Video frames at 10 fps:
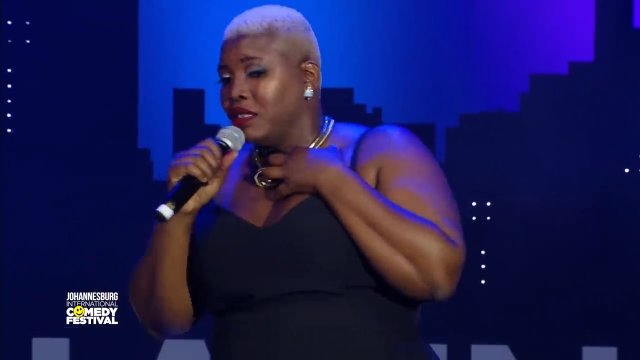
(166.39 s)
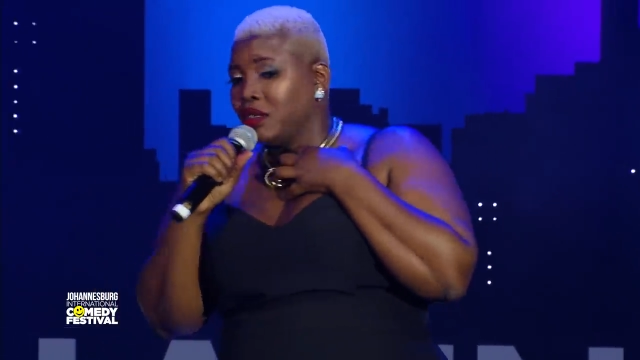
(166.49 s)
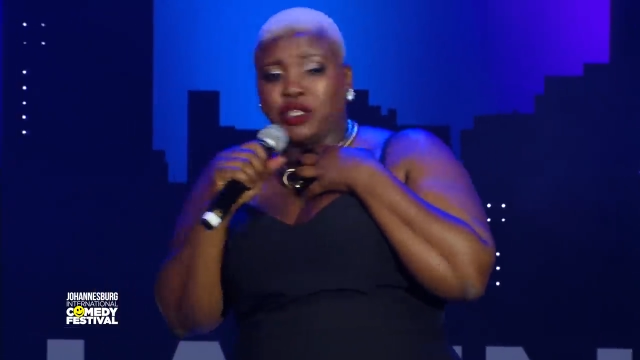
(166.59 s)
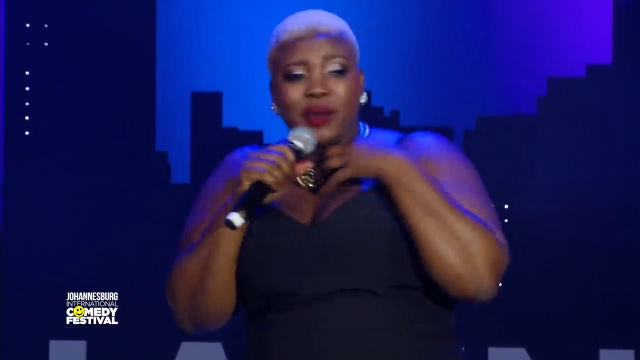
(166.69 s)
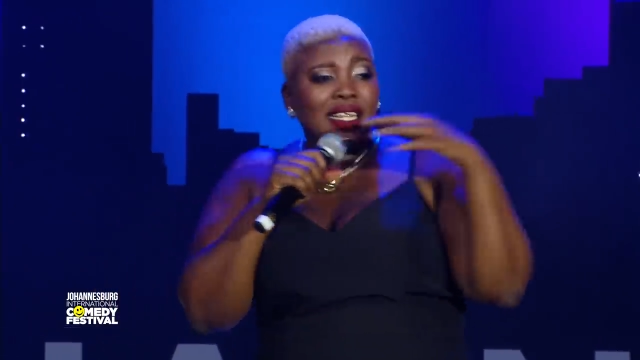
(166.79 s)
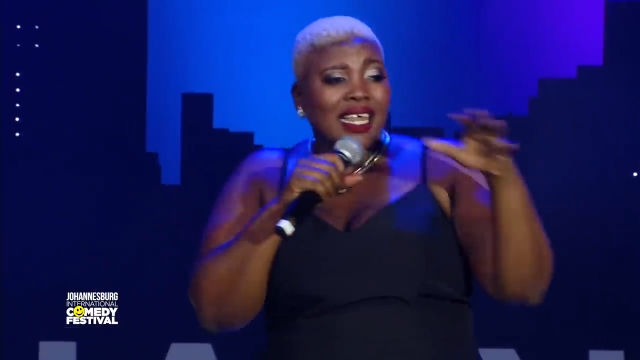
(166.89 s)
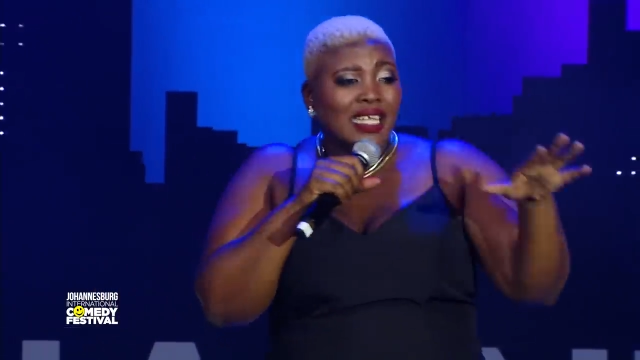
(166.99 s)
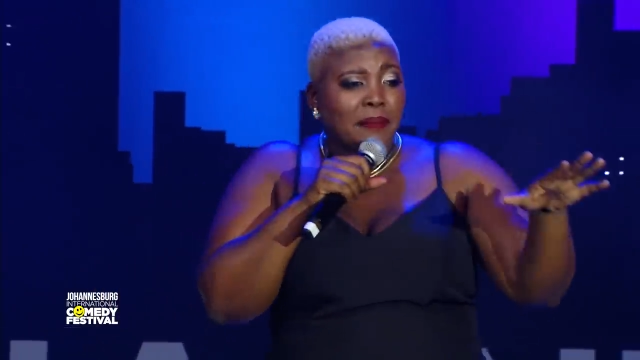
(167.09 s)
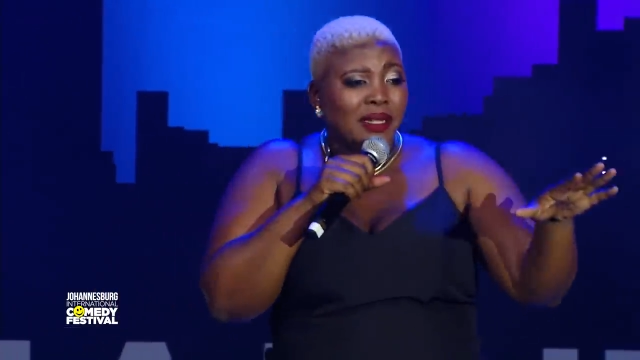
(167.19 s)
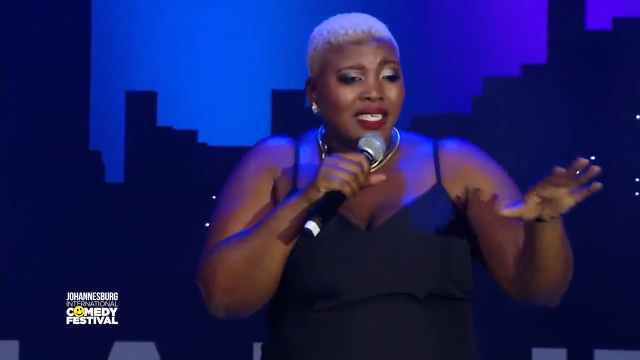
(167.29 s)
Because white girls
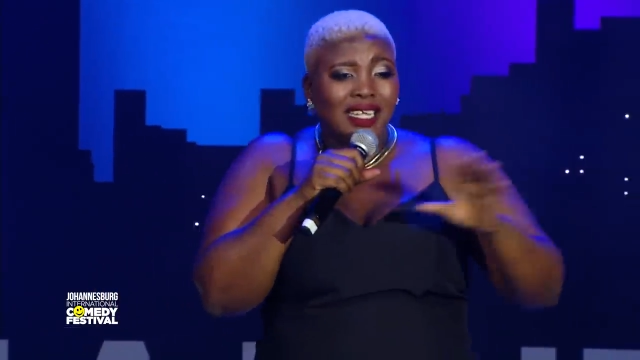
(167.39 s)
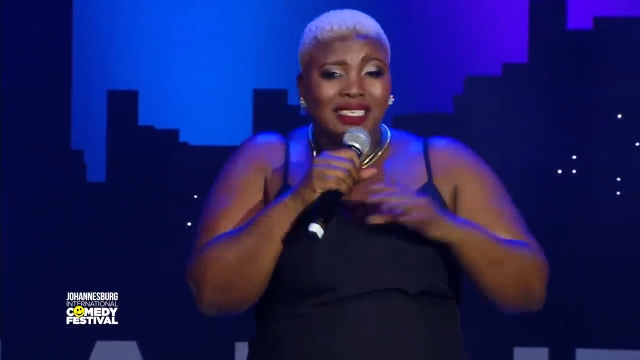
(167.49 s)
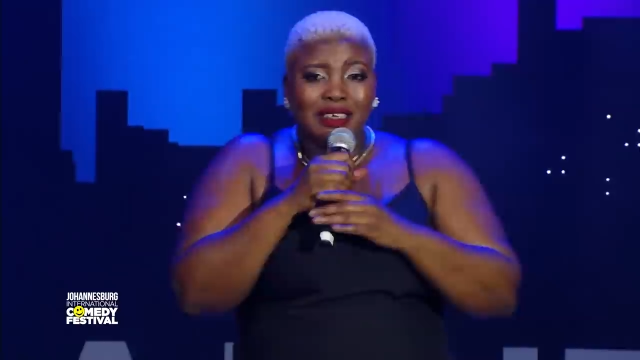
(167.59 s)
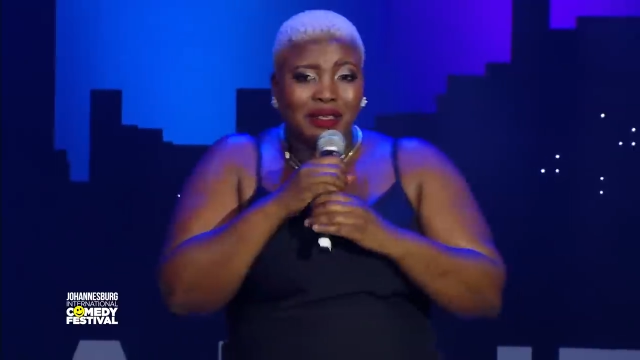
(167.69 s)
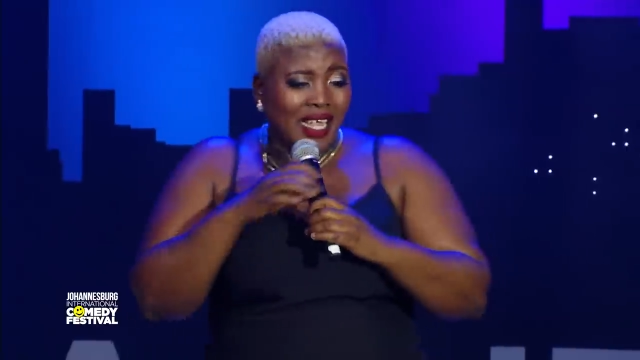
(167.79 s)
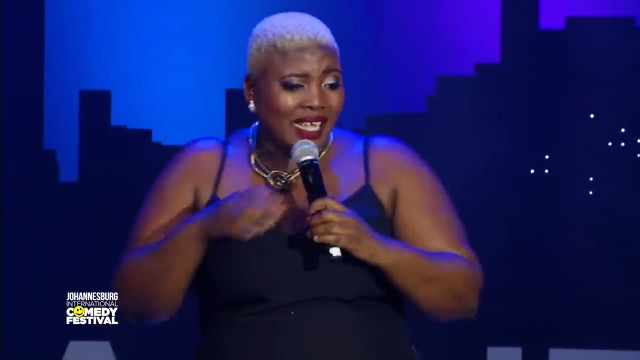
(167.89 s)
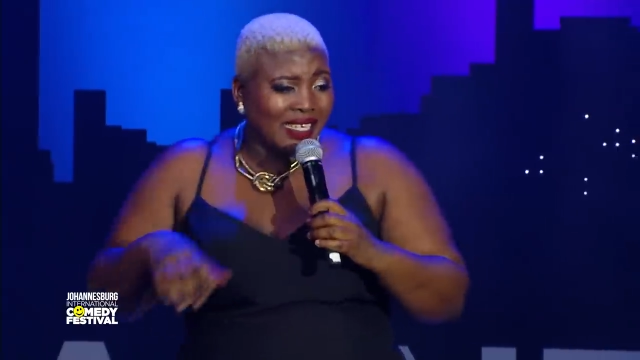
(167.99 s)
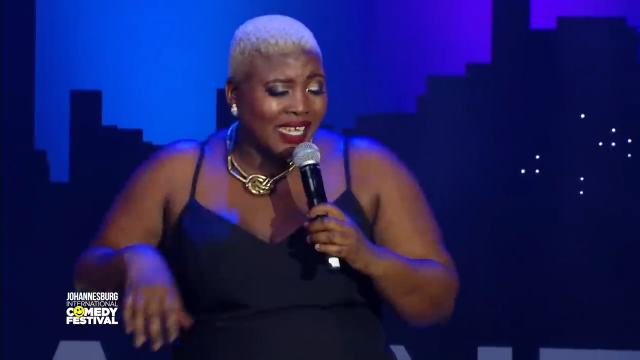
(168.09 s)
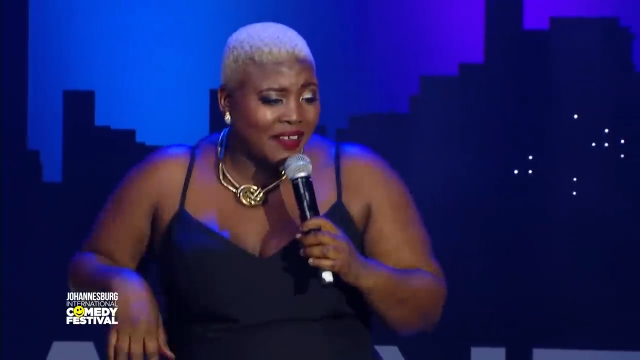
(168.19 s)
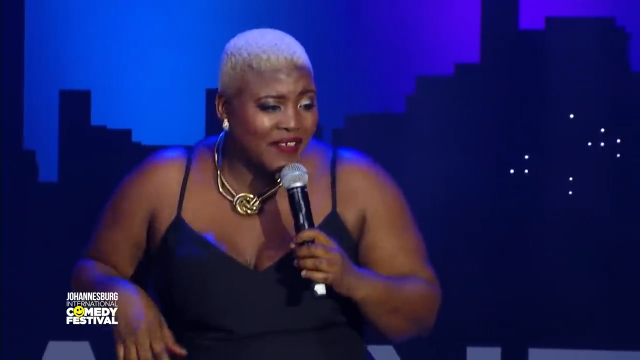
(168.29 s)
appreciate, they
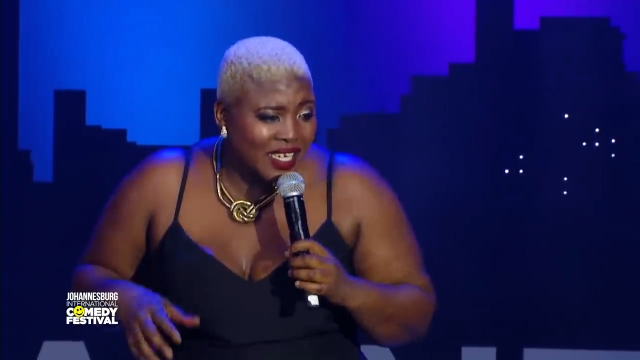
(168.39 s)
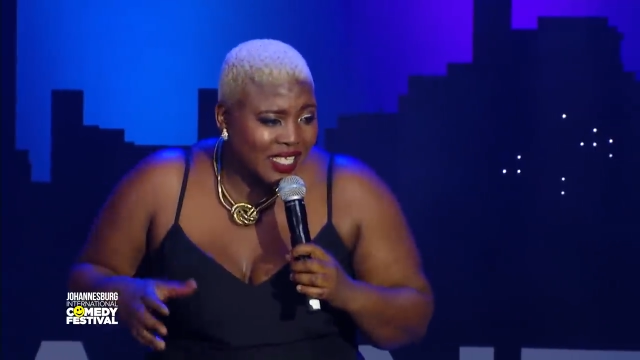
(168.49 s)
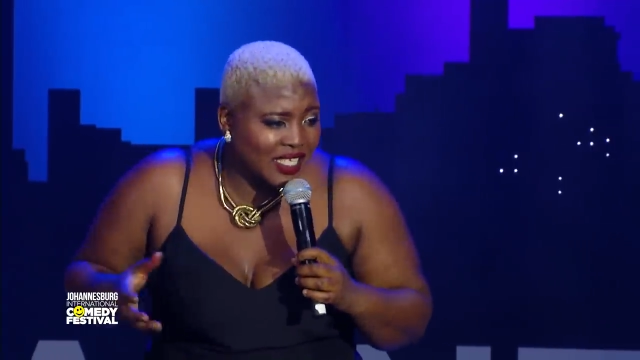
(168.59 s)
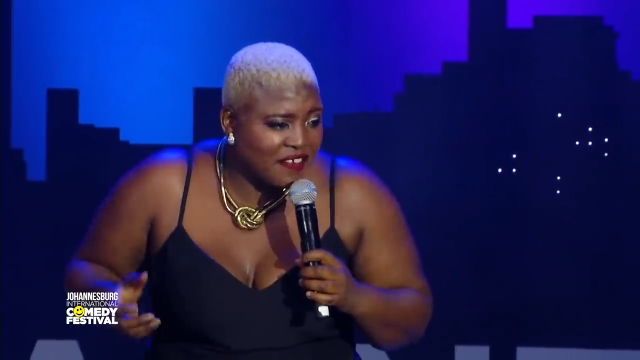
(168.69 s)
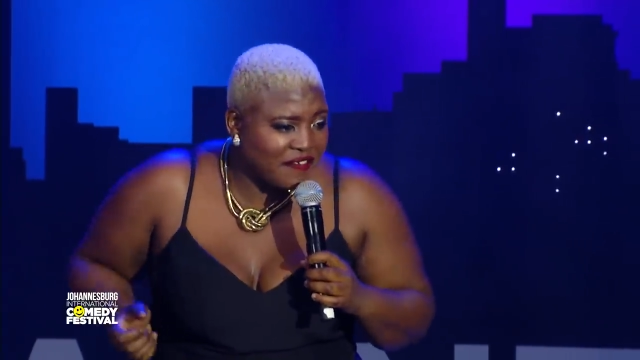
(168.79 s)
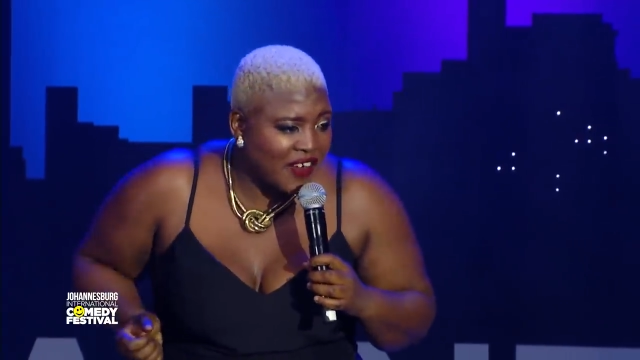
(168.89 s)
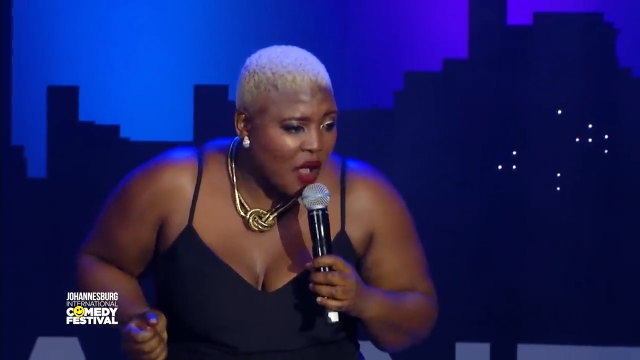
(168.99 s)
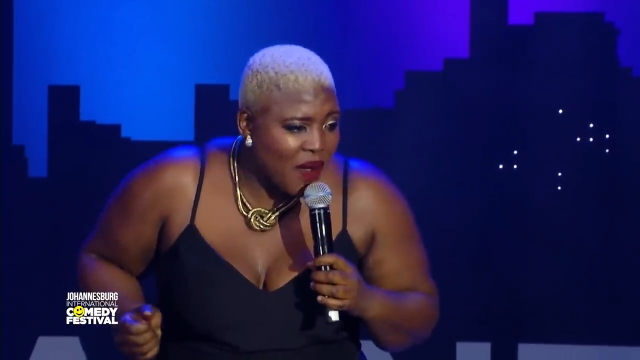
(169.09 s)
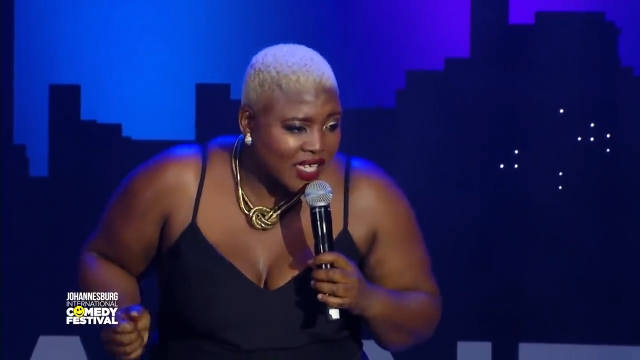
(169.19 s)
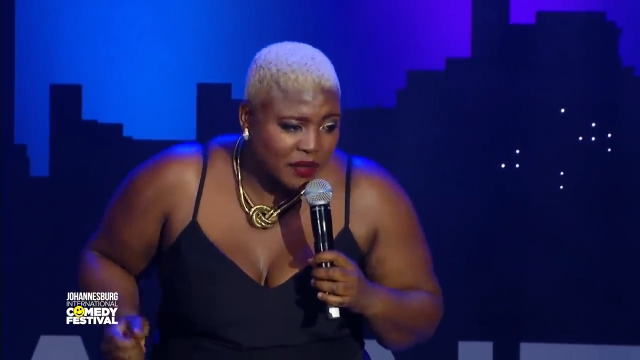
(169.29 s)
can even receive
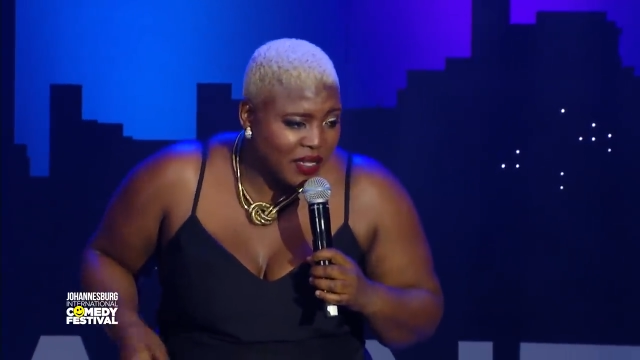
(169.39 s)
flowers.